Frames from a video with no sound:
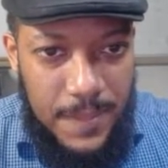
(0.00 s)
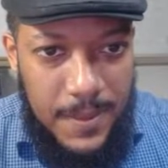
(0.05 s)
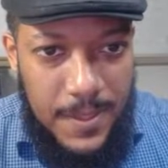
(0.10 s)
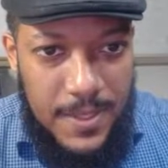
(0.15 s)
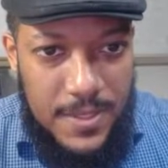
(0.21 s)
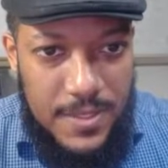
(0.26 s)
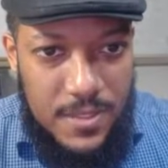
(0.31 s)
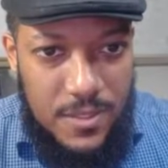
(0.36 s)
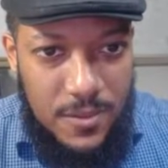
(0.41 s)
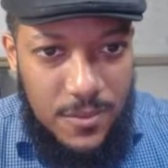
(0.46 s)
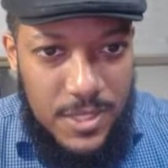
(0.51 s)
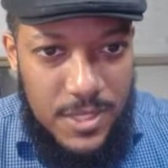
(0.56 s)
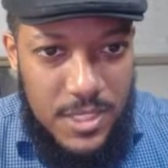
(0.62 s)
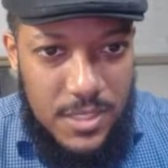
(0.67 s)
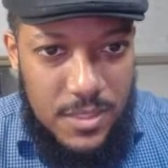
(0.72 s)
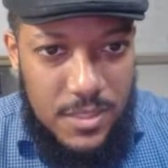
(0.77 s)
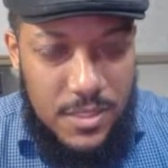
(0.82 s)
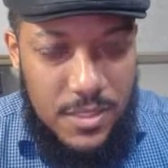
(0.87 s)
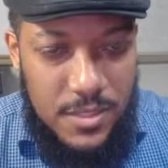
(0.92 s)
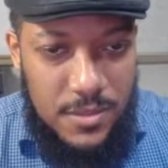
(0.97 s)
So we're just
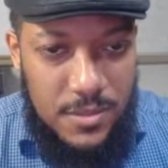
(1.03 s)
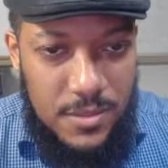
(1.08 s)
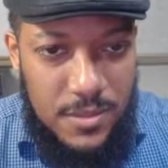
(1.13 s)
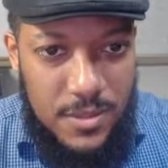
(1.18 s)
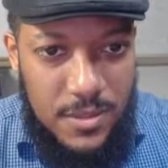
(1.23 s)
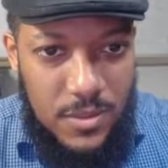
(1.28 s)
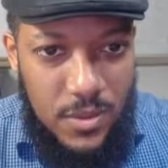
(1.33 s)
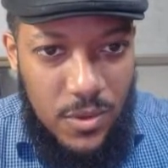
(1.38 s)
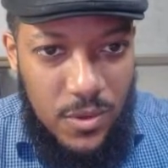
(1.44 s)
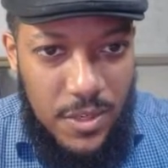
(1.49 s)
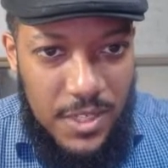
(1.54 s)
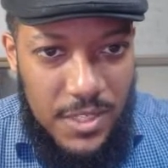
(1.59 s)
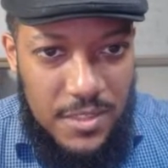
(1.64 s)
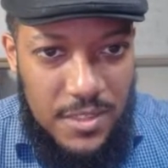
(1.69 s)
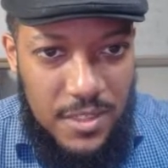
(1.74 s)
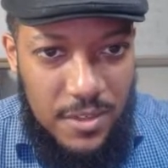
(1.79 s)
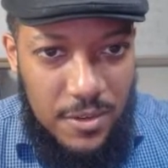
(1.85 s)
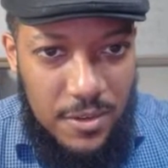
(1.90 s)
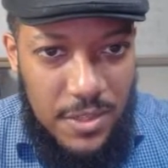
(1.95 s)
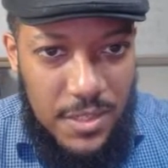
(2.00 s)
going to do core
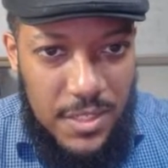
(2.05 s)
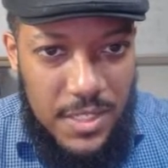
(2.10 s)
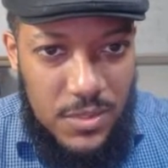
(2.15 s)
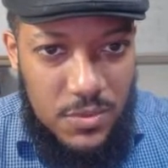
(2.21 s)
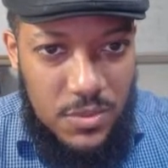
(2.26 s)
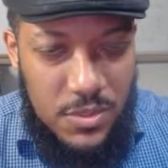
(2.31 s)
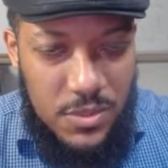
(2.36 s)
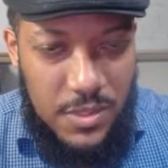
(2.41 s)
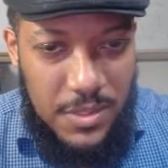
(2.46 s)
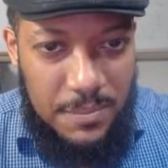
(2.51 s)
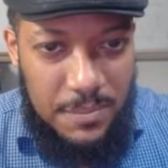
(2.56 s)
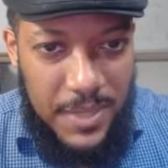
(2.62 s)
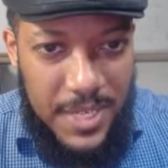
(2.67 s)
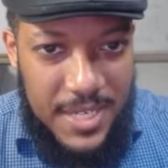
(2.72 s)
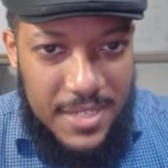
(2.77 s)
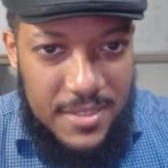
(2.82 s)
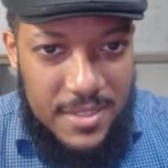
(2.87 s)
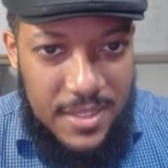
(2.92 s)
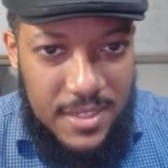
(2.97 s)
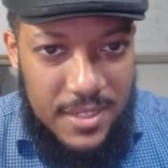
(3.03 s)
exterior because we're doing
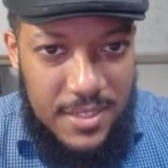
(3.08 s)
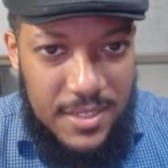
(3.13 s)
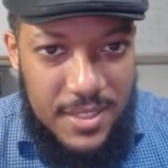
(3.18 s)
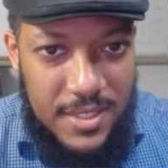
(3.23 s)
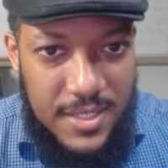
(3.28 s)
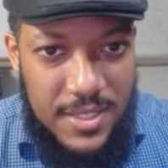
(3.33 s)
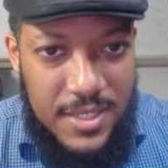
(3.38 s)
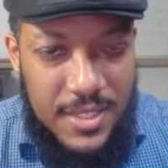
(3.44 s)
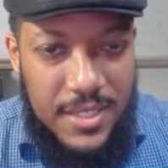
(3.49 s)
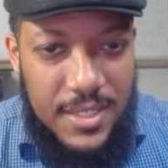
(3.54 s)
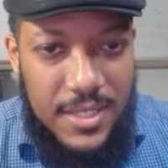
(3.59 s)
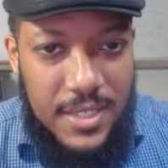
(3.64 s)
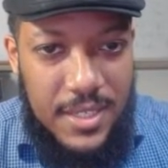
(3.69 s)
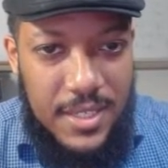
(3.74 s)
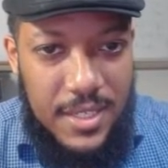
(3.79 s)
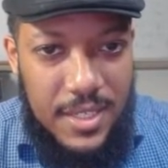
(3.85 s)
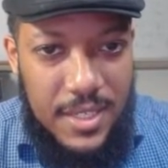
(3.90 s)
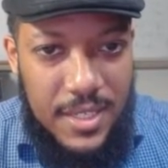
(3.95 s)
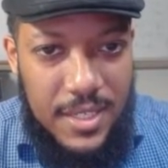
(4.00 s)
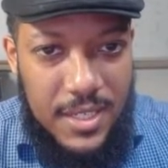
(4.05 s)
basic.
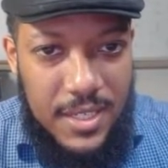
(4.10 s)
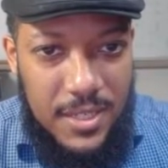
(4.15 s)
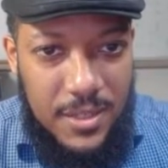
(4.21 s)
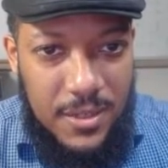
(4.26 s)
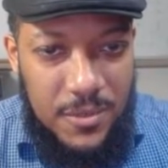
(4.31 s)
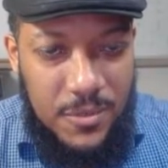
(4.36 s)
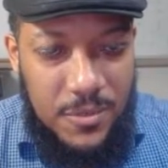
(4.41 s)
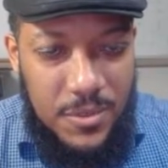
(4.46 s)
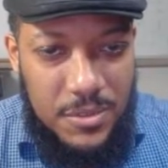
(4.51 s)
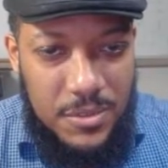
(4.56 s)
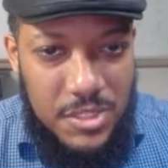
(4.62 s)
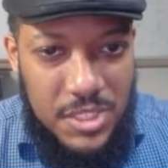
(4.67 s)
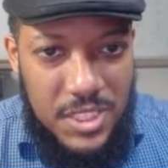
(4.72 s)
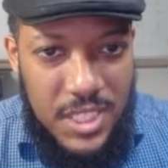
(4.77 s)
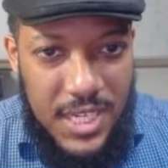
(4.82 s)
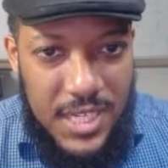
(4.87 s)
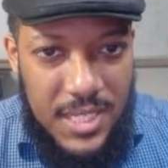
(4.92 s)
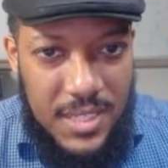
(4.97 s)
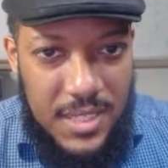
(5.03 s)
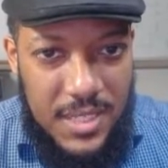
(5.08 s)
We'll
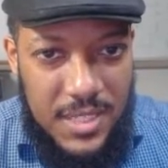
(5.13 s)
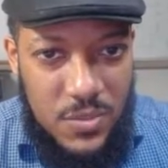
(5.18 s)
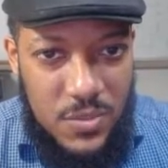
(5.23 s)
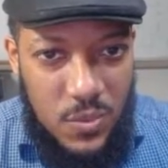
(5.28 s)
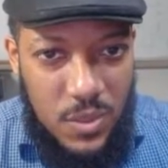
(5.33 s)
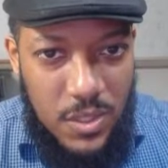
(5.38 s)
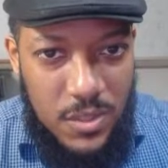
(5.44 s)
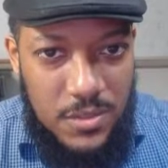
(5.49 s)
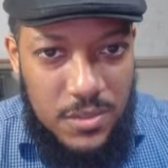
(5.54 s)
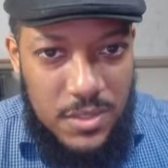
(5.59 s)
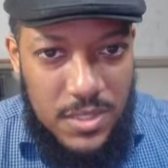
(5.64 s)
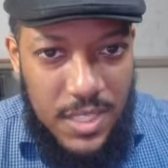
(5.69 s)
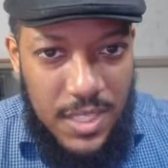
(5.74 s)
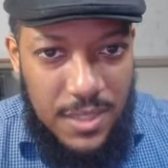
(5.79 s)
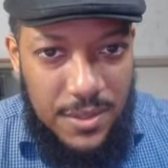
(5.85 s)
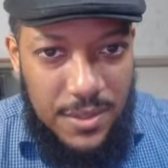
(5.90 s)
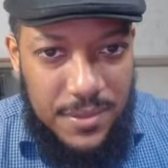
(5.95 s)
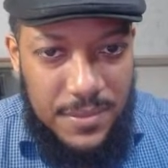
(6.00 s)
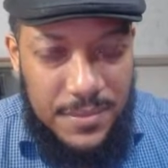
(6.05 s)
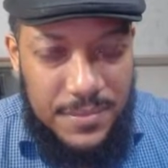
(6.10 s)
chain these walls
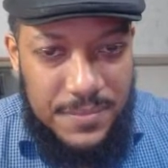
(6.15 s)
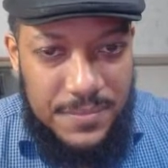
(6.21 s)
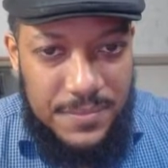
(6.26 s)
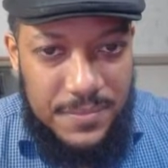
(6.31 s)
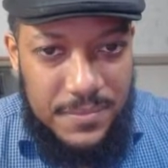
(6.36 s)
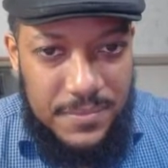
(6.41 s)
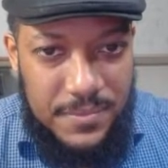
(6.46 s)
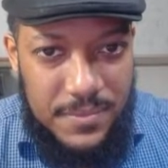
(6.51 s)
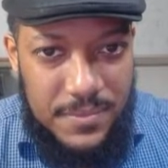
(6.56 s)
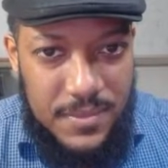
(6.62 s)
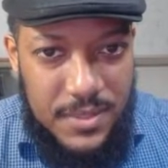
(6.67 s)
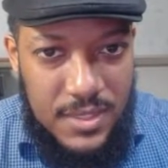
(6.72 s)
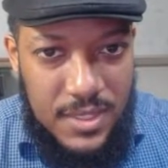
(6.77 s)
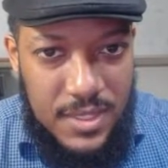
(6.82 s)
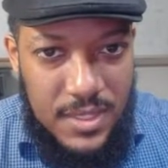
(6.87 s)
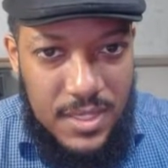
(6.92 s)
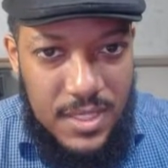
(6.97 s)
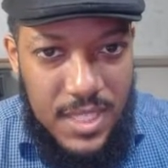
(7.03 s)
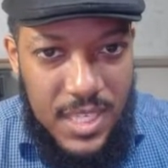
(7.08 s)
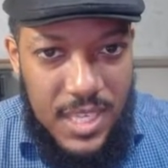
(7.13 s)
together,
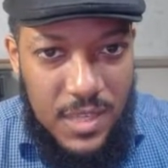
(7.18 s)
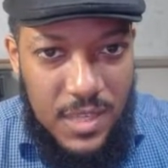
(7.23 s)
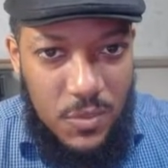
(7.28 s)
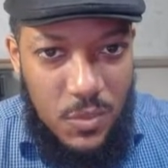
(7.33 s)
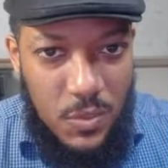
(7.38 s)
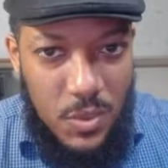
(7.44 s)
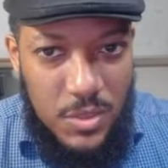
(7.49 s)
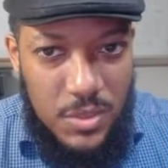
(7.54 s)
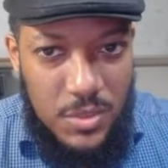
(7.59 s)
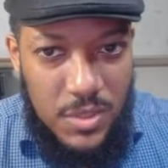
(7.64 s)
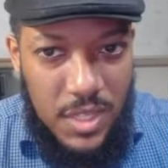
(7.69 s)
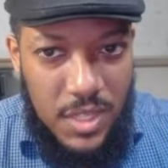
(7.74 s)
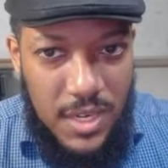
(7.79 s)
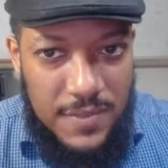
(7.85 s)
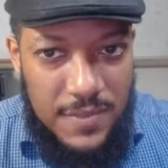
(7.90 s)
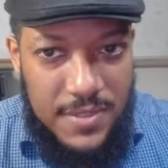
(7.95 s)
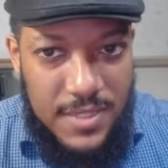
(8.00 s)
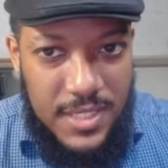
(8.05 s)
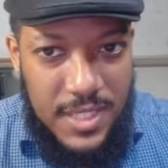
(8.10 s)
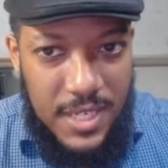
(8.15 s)
and we won't do any
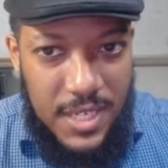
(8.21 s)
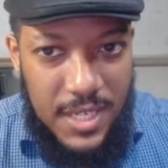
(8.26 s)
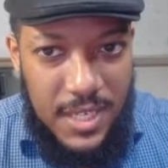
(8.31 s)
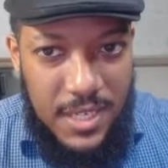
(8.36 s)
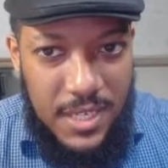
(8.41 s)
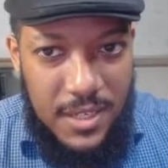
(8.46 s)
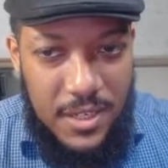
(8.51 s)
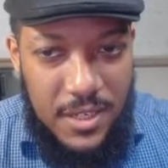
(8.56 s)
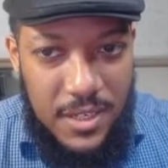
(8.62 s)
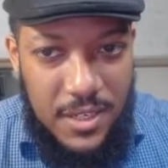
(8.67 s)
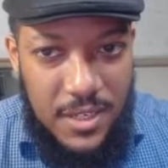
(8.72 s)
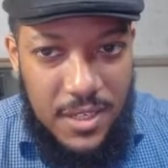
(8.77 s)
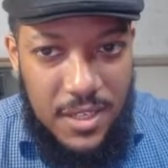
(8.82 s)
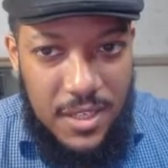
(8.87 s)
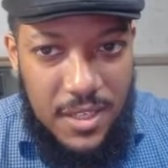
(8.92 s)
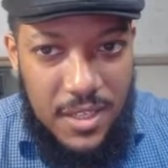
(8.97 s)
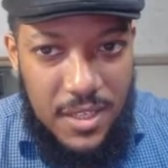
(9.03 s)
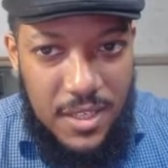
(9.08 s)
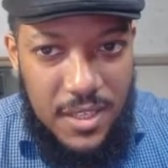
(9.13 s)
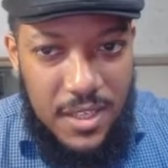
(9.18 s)
offsetting,
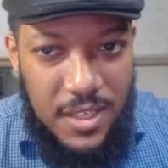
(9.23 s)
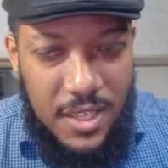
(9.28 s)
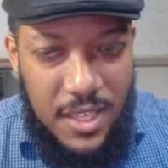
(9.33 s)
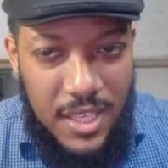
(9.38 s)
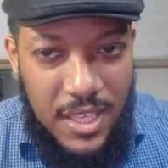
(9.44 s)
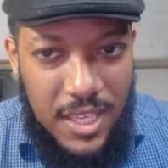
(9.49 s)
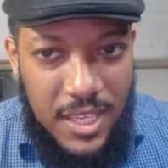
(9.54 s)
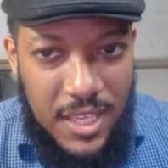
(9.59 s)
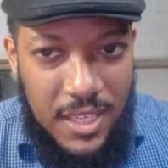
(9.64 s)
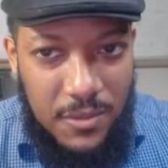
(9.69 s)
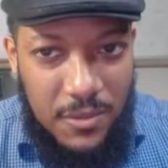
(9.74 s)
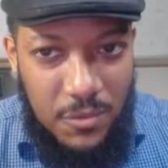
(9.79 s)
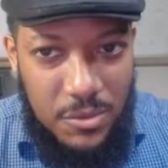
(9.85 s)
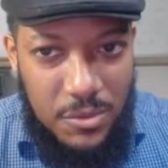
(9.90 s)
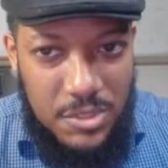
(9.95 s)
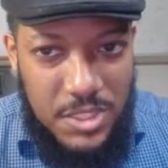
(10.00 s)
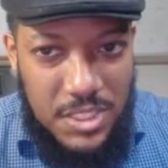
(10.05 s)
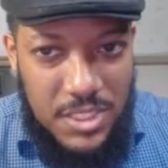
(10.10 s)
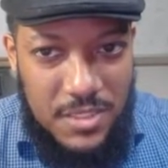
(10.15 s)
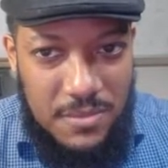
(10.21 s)
and we'll
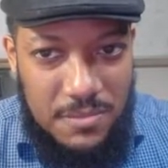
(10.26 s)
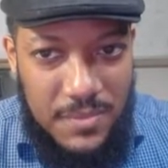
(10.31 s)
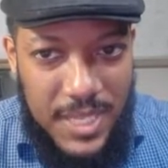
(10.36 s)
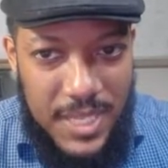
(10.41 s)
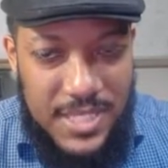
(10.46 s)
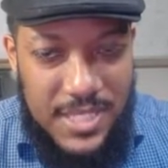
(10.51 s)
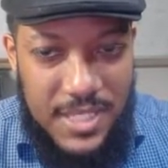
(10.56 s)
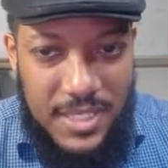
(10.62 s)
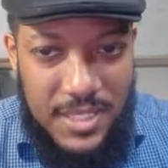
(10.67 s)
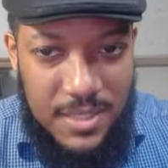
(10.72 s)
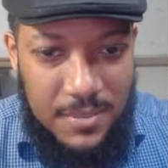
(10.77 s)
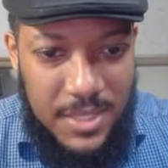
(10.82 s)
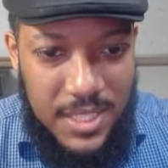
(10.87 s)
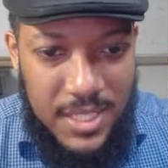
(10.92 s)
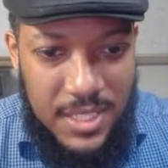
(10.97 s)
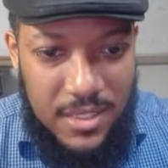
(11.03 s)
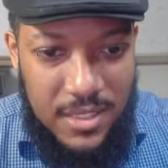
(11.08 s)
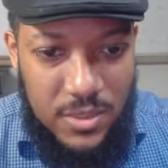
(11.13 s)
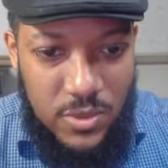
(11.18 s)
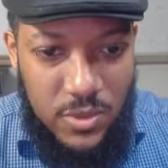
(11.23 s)
just basically be
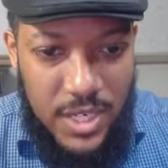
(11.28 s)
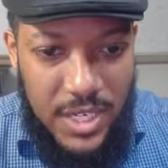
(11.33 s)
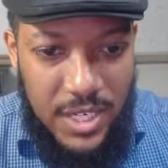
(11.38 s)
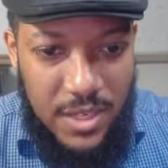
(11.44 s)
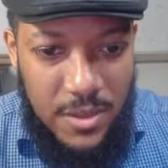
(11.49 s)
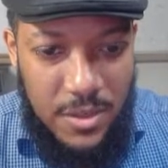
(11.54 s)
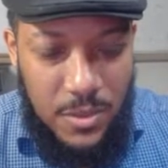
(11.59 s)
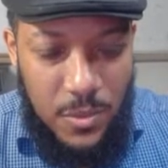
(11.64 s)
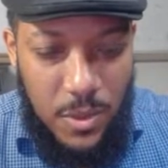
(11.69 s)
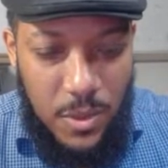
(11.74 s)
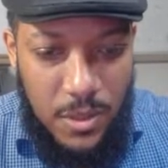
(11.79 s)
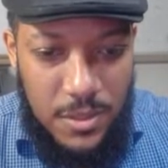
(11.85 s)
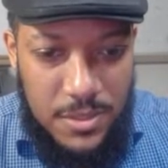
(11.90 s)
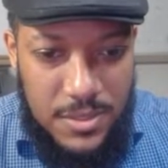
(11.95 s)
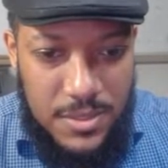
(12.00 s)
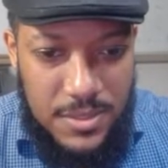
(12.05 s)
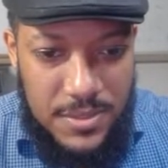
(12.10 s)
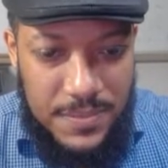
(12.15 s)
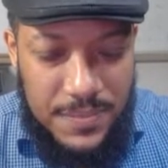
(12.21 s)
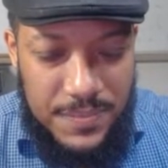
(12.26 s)
joining all the
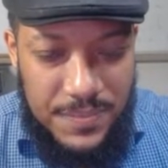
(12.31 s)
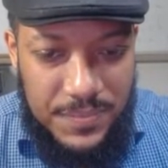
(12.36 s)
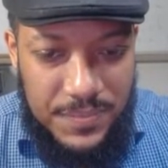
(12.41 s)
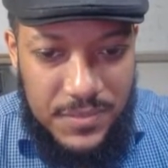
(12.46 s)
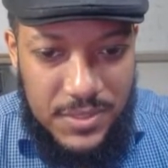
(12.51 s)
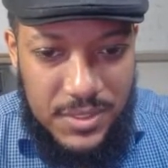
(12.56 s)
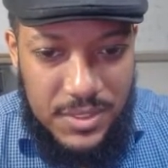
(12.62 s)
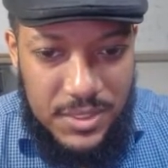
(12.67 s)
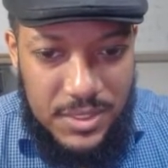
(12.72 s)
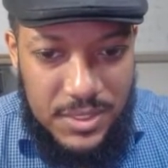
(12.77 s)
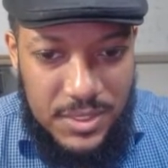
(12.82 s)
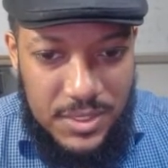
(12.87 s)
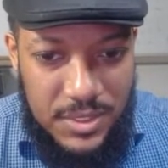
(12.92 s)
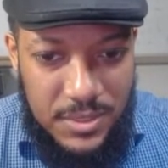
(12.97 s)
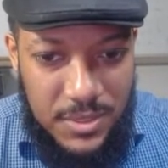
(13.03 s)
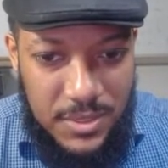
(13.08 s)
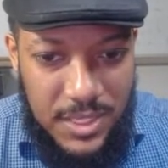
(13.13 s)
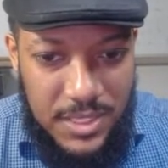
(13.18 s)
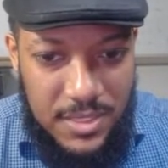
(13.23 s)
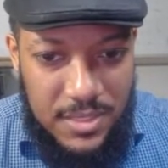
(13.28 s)
walls. So
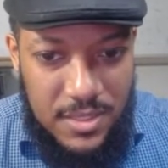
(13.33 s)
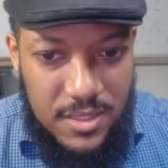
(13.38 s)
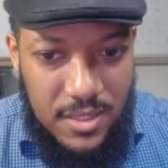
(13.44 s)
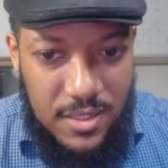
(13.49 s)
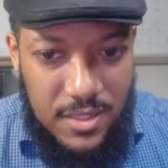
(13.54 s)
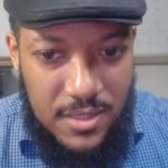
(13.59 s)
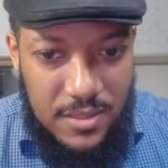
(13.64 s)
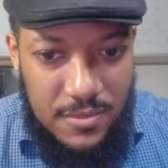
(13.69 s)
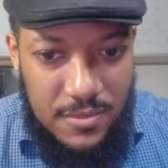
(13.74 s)
let's start.